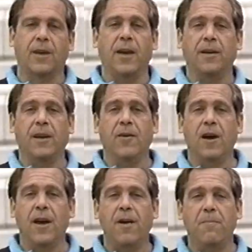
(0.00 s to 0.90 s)
And here
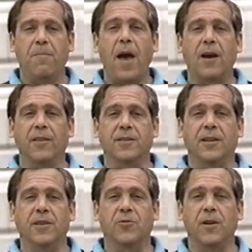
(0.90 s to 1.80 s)
I am back on the
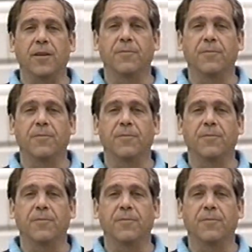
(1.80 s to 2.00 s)
city street.